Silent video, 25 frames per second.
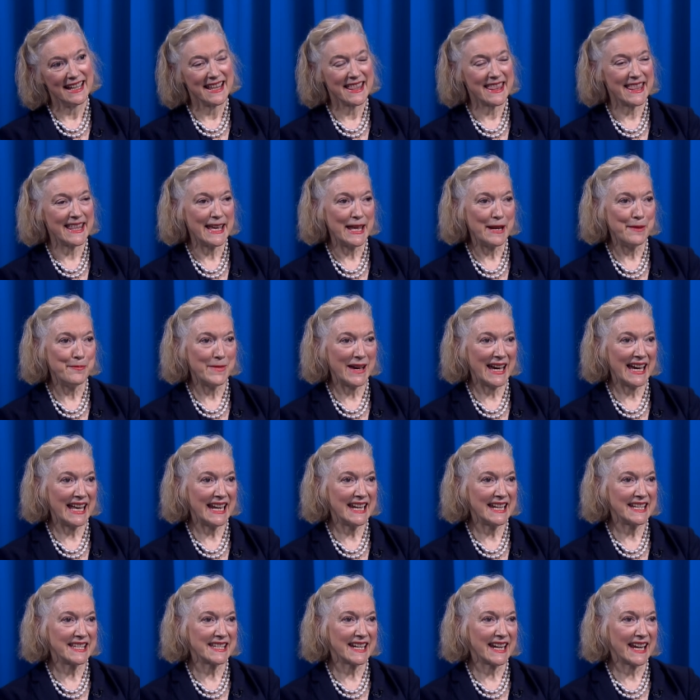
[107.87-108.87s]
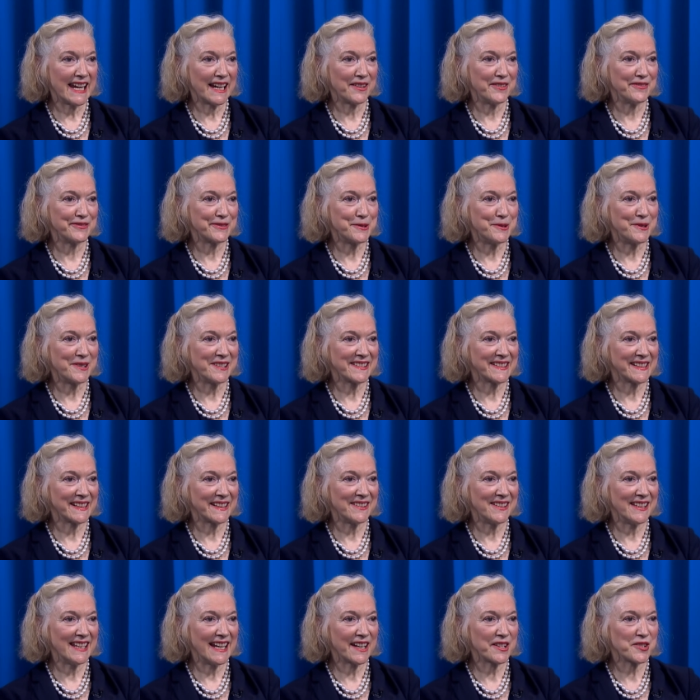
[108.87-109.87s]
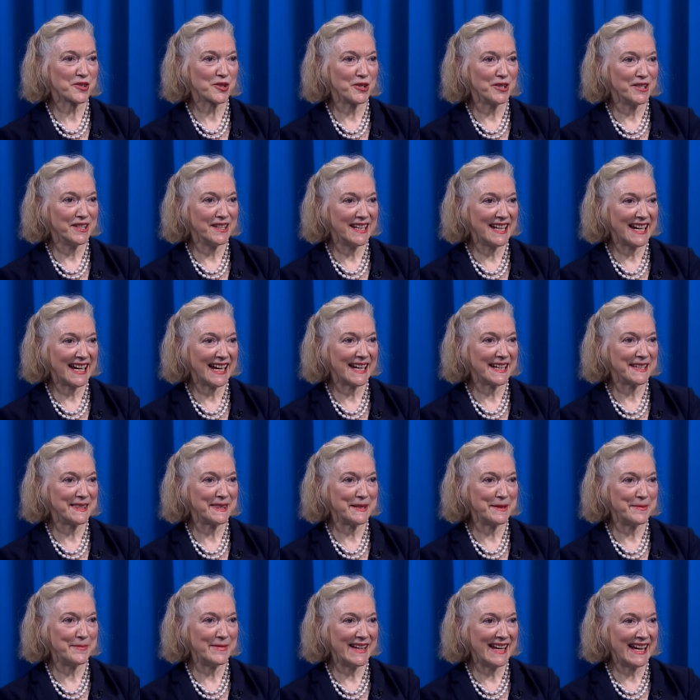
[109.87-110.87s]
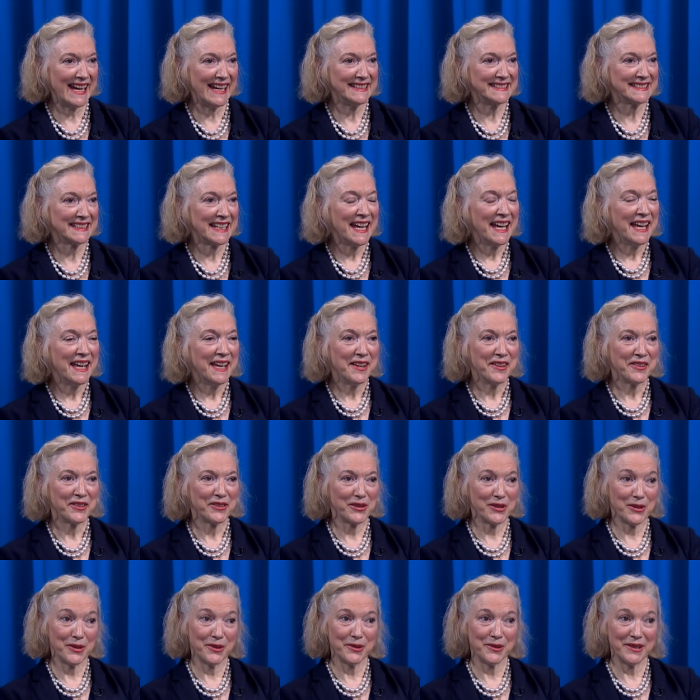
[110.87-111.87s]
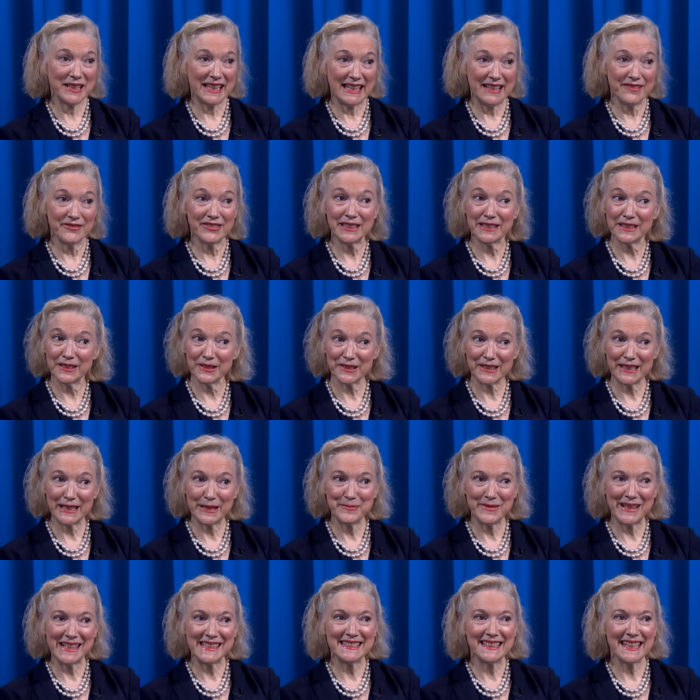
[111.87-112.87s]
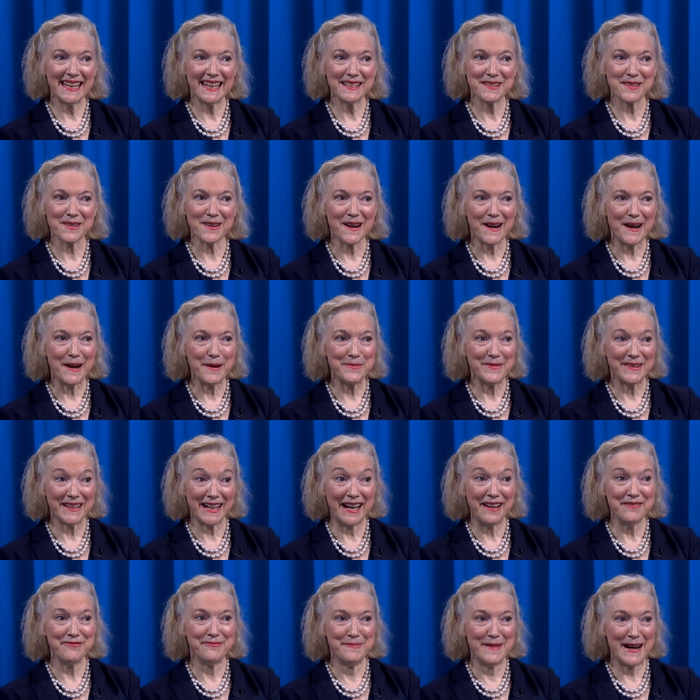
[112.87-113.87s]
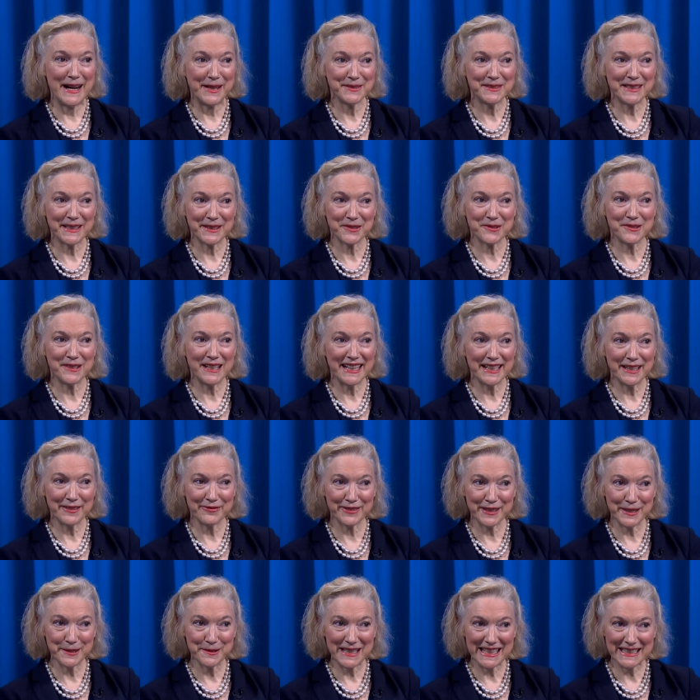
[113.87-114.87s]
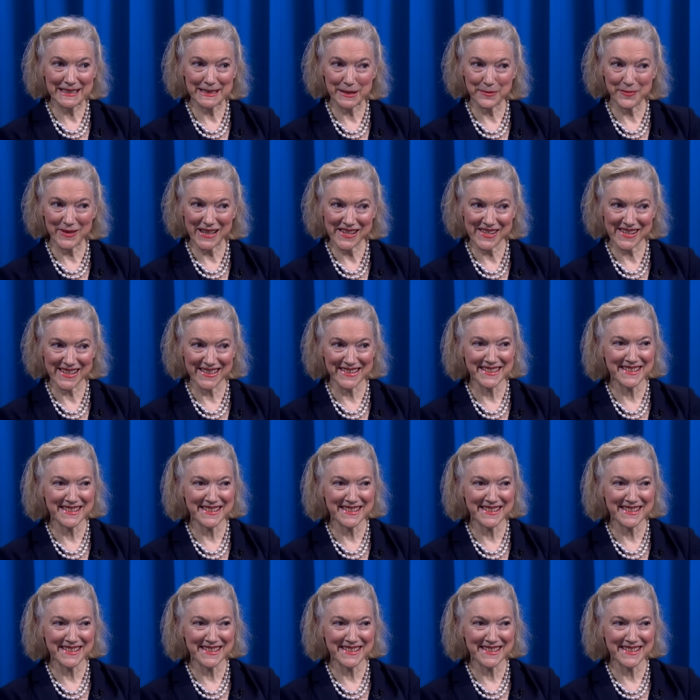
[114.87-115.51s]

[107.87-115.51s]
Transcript: then managing, of course, the collection at the Met. So even during my day job, I've mounted quite a few exhibitions.